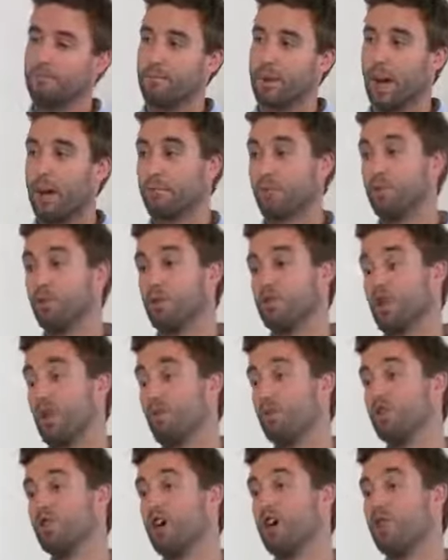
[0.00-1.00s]
I have to
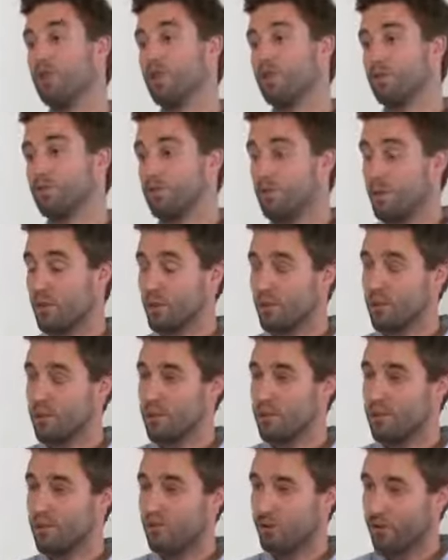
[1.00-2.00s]
decide which area to
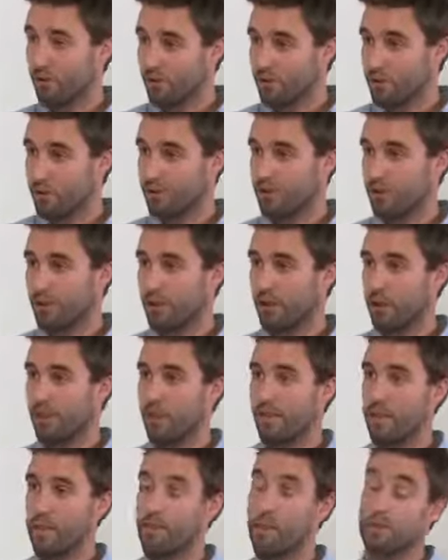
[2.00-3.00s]
specialize in first,
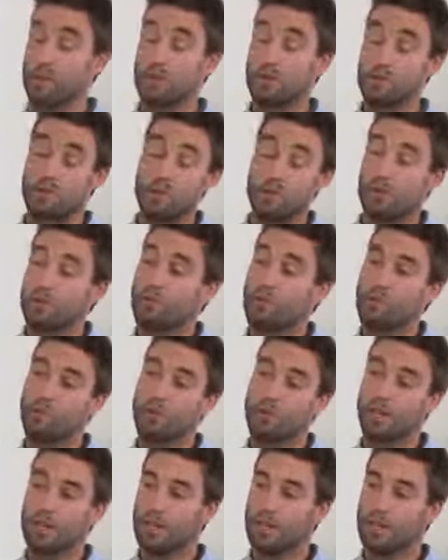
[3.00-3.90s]
and then maybe study for